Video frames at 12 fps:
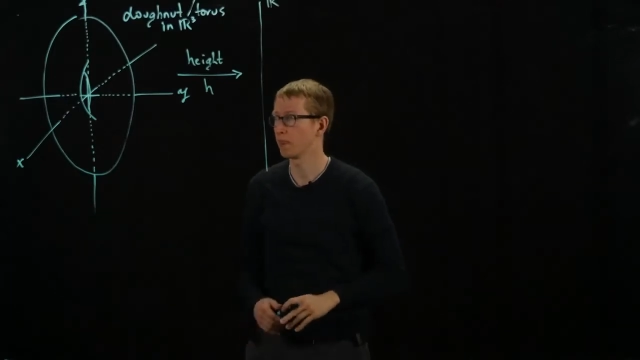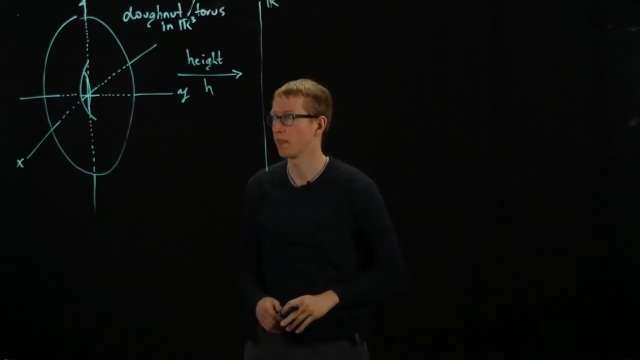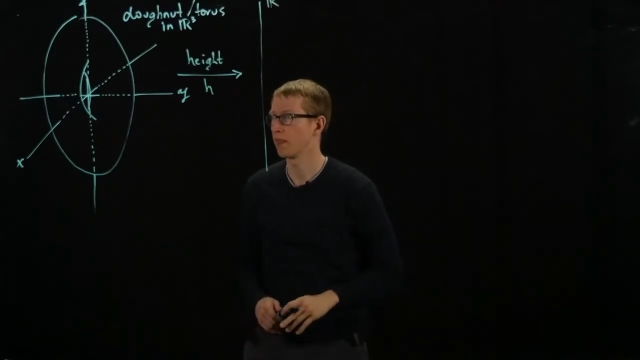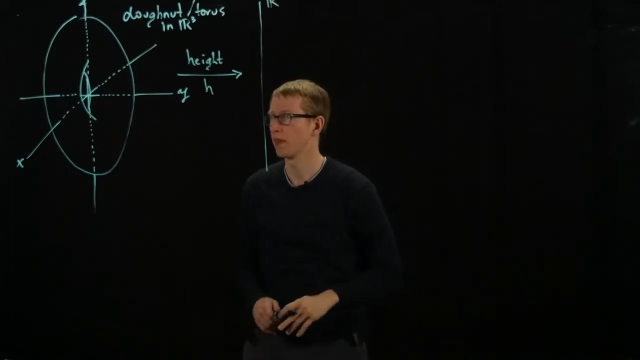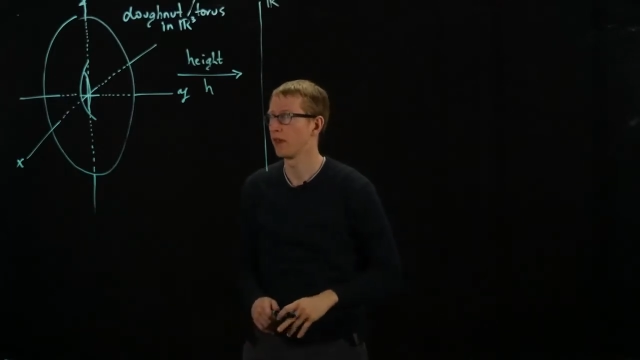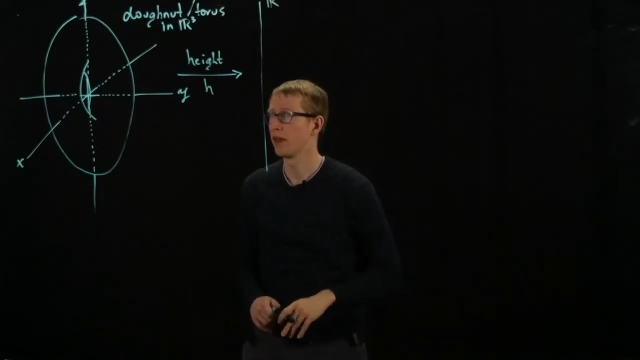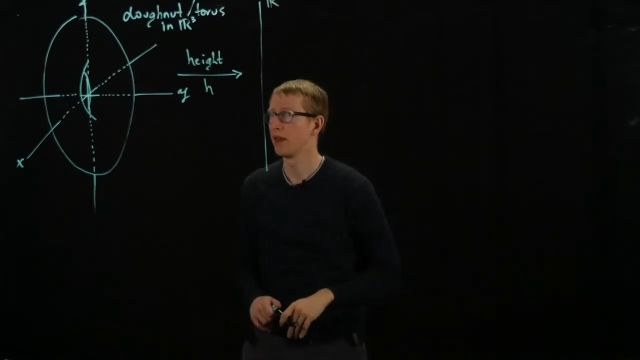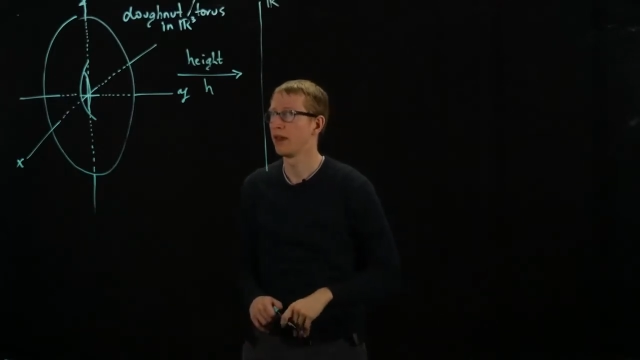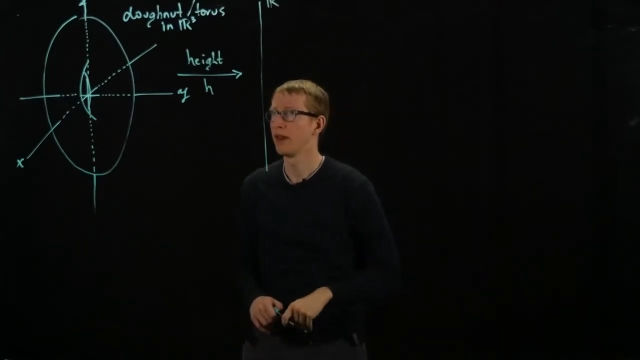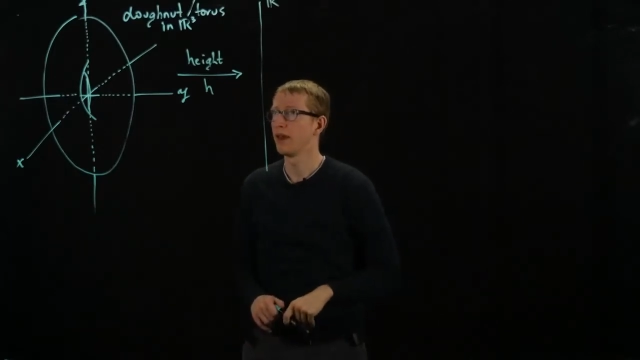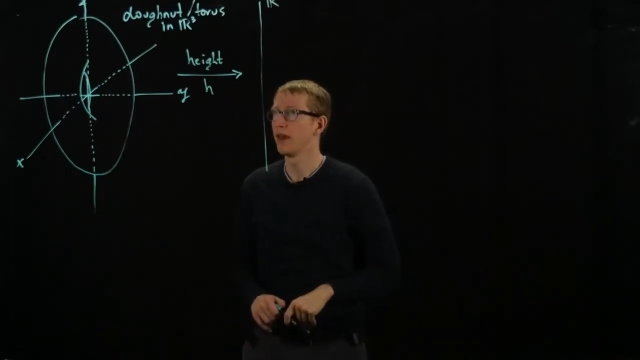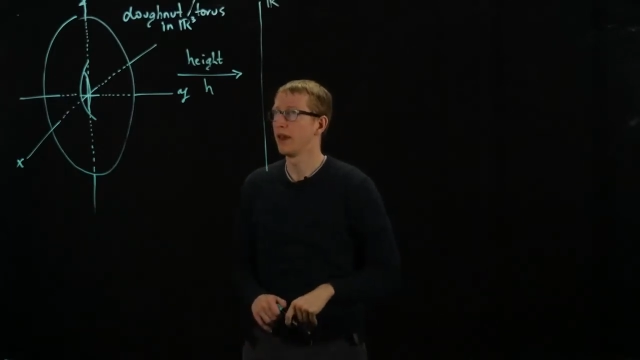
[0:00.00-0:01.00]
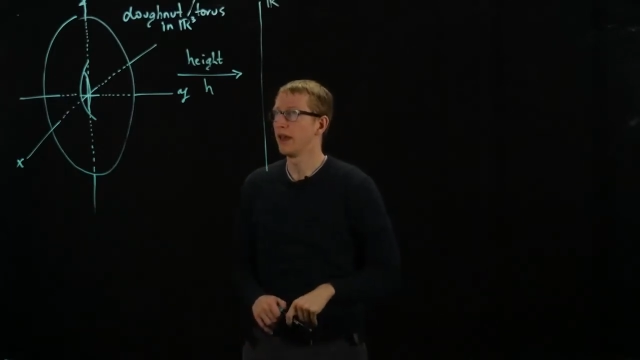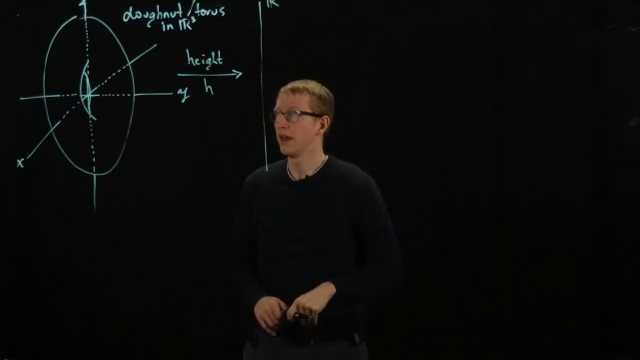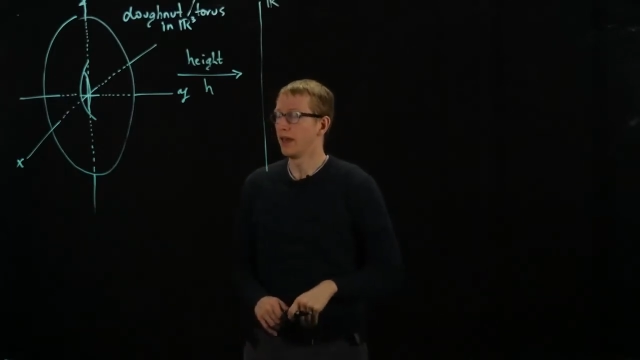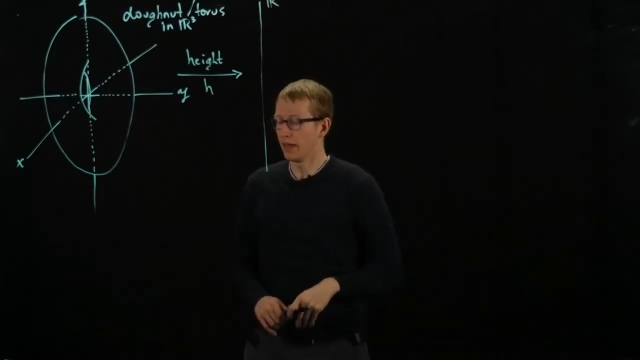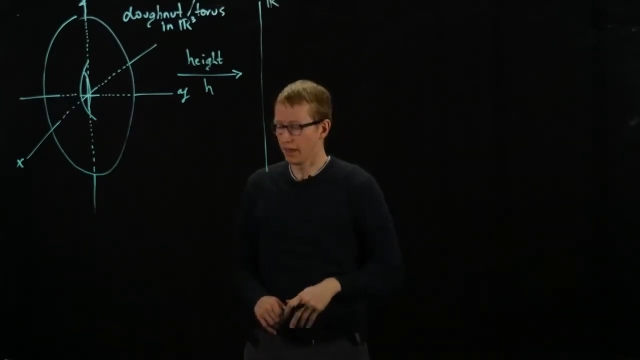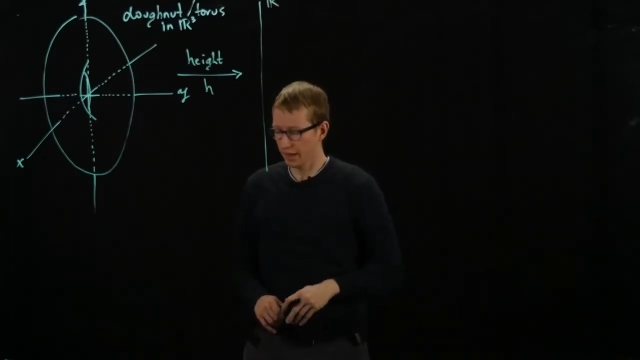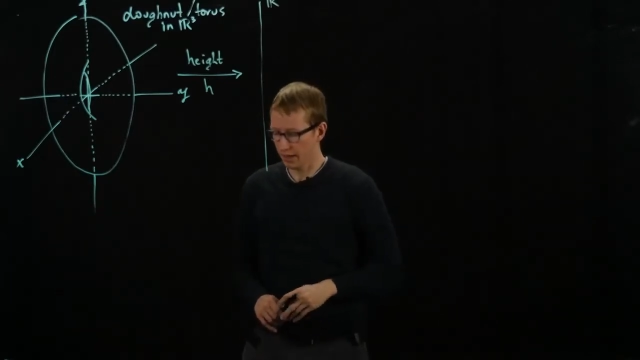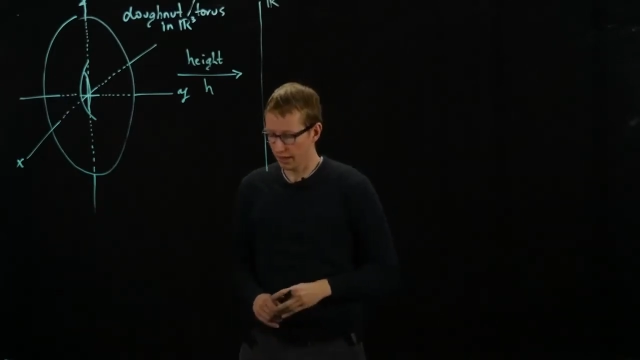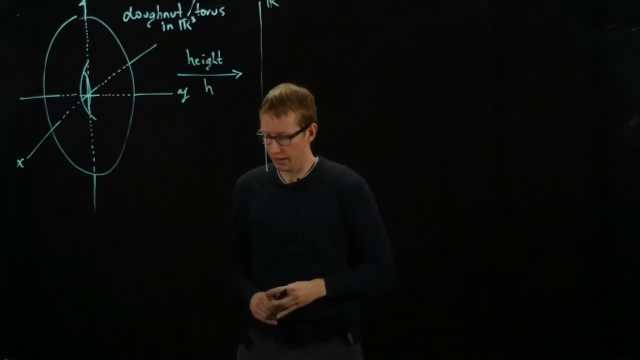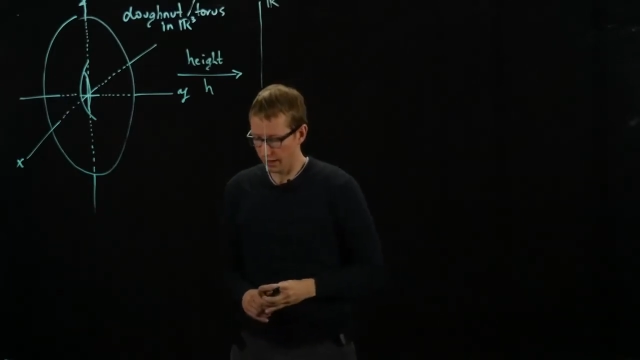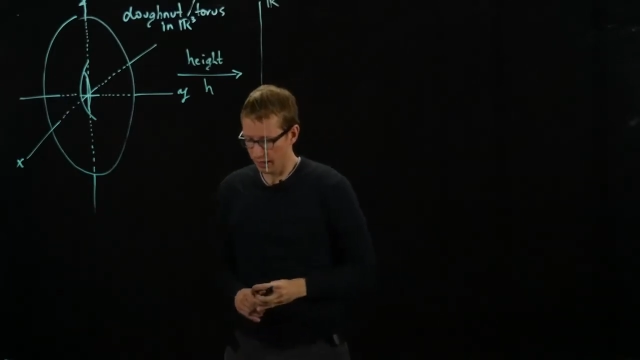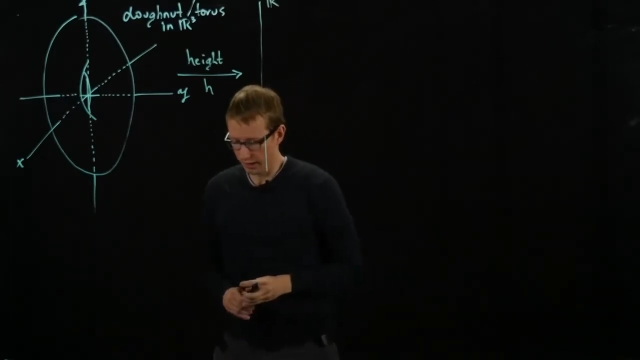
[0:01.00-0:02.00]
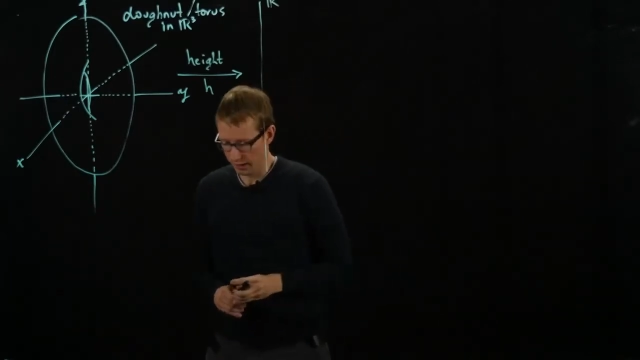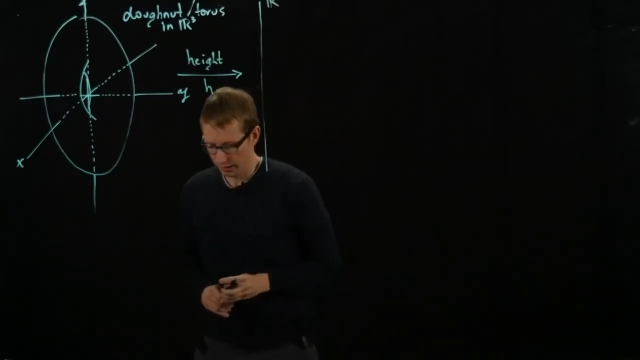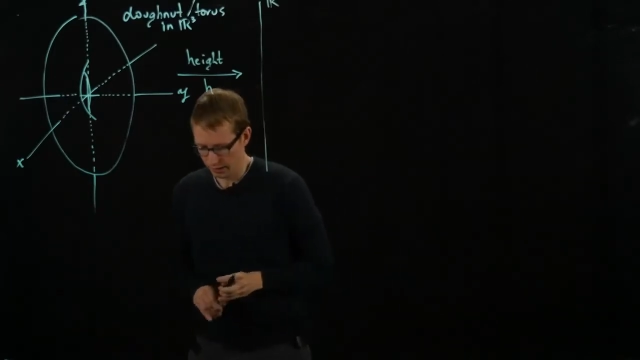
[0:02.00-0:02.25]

[no speech]